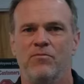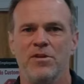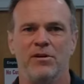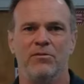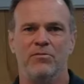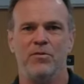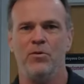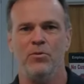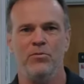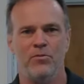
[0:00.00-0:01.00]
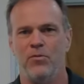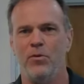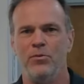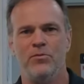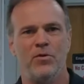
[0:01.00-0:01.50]
you know fuel,
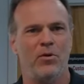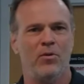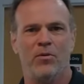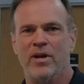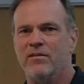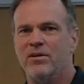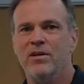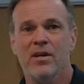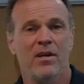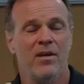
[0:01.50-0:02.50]
food and fuel and whatever.